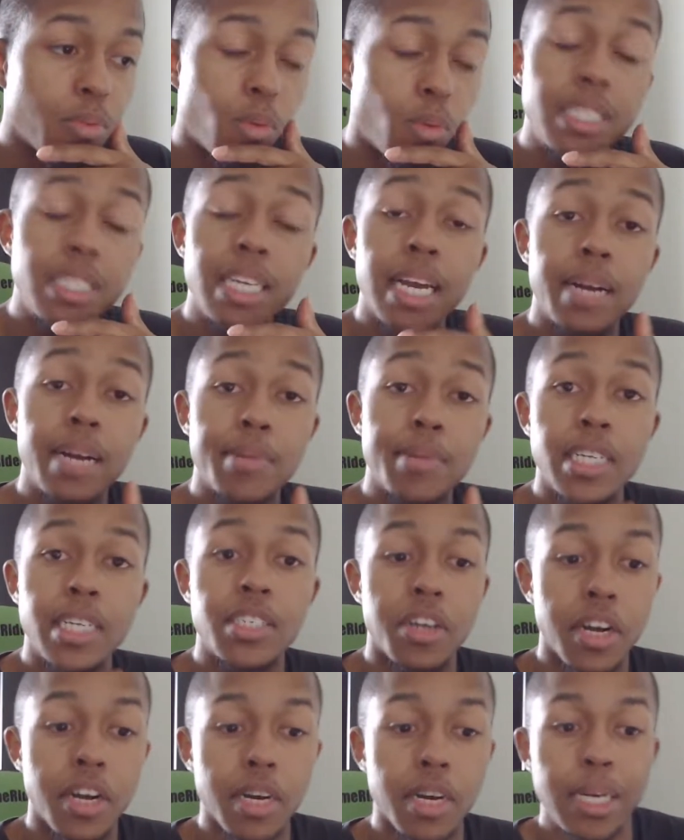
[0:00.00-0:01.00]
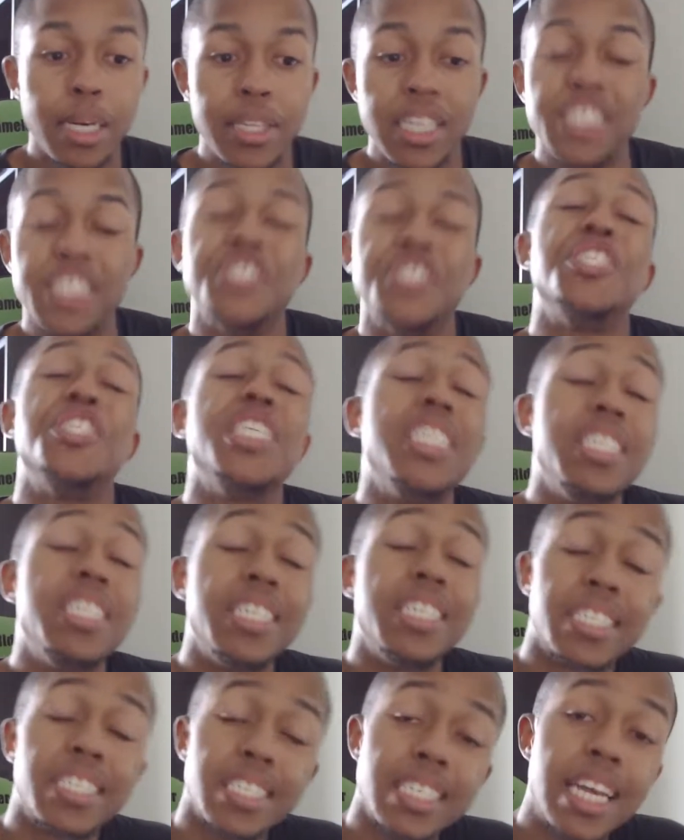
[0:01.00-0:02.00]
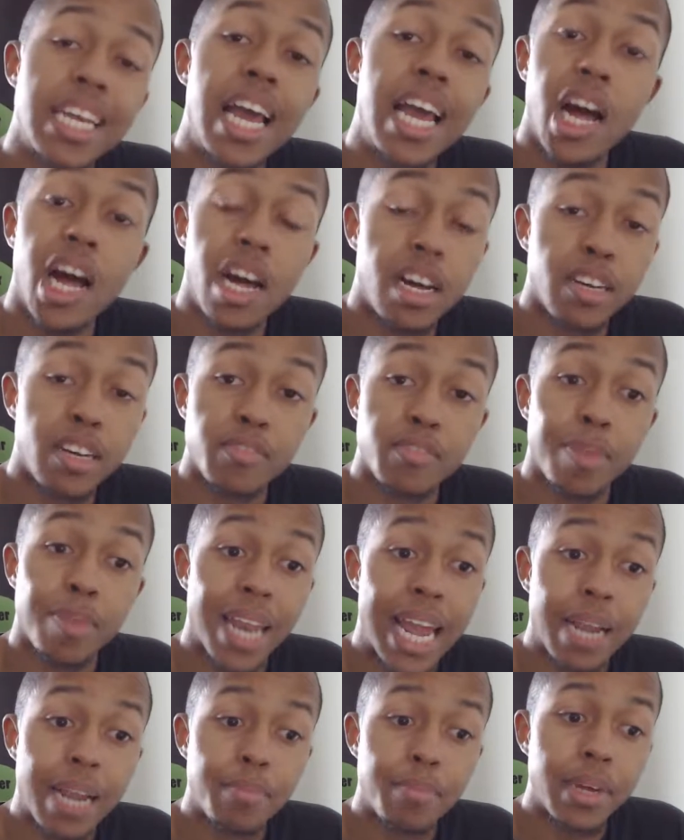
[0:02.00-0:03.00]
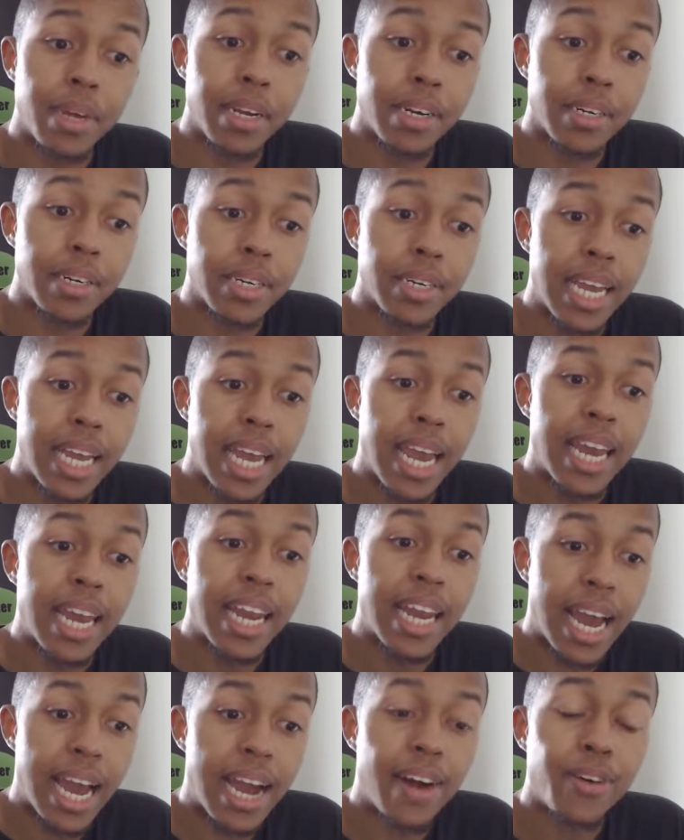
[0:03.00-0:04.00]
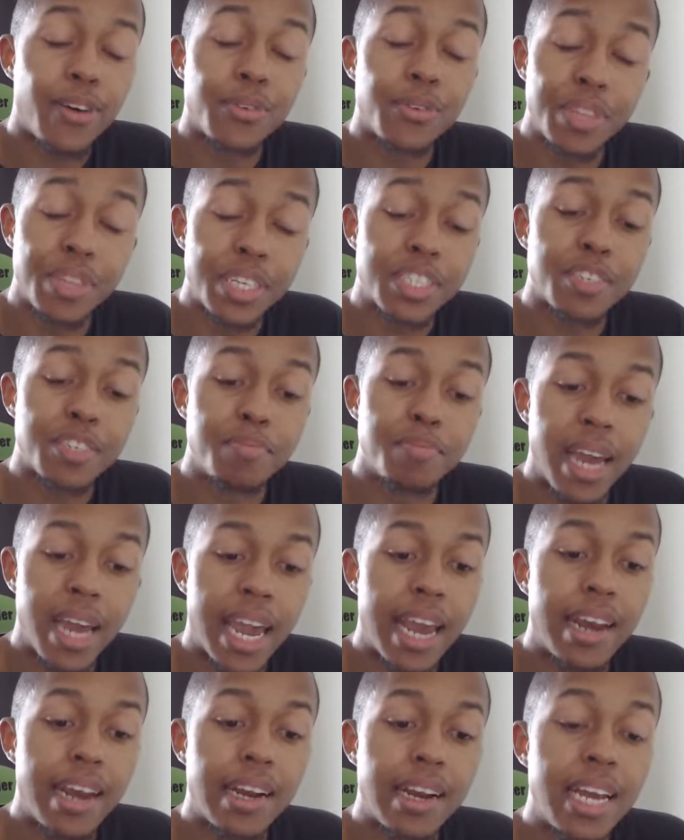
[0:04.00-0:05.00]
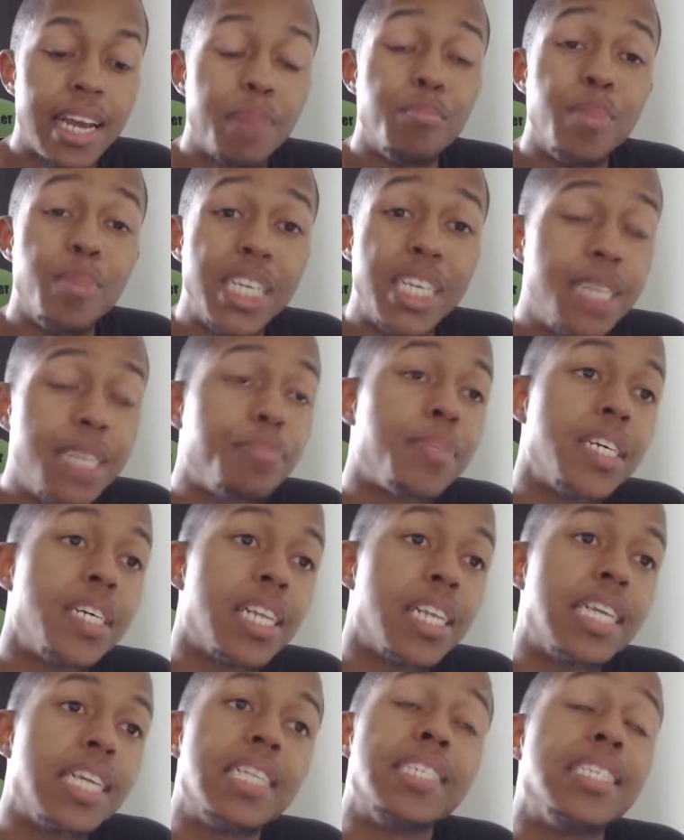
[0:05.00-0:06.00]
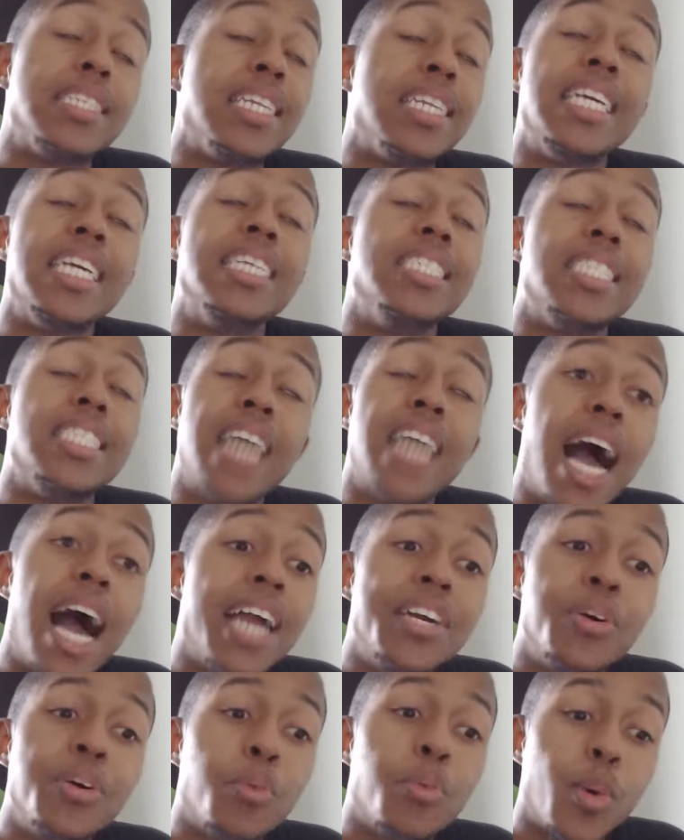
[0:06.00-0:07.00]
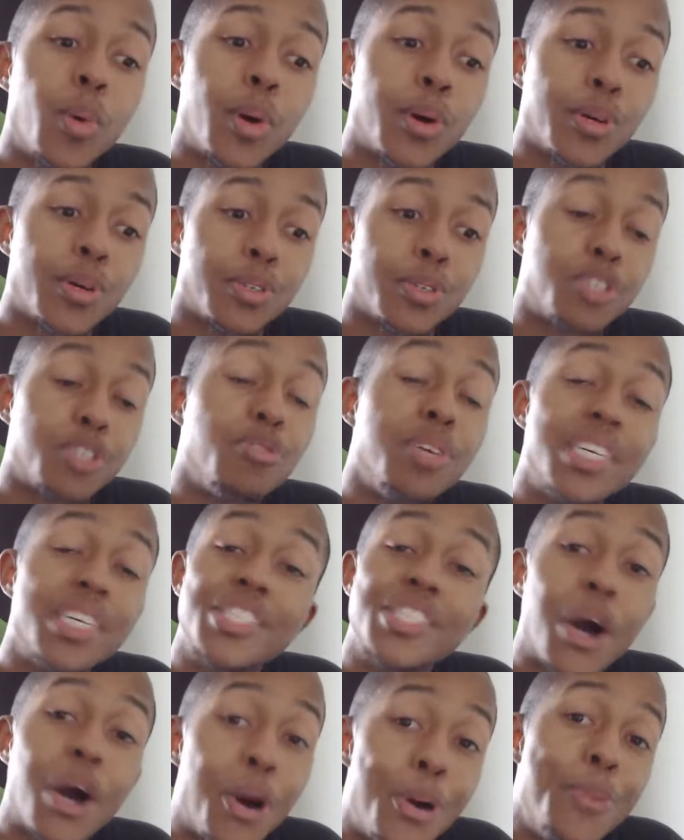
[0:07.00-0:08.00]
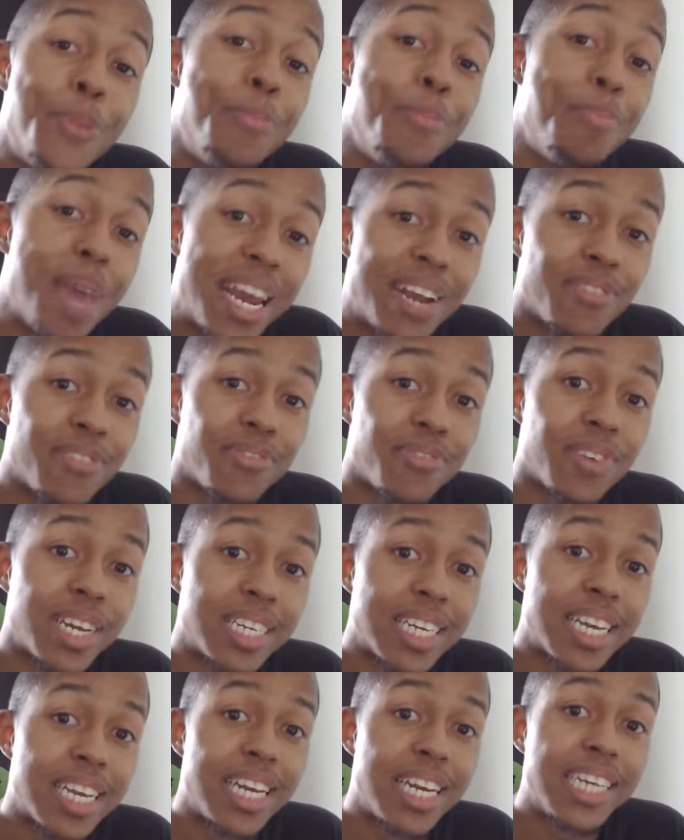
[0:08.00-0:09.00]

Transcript: One day I'm going to talk about the genius of Blackbeard and how this man manipulated the entire world to his own benefit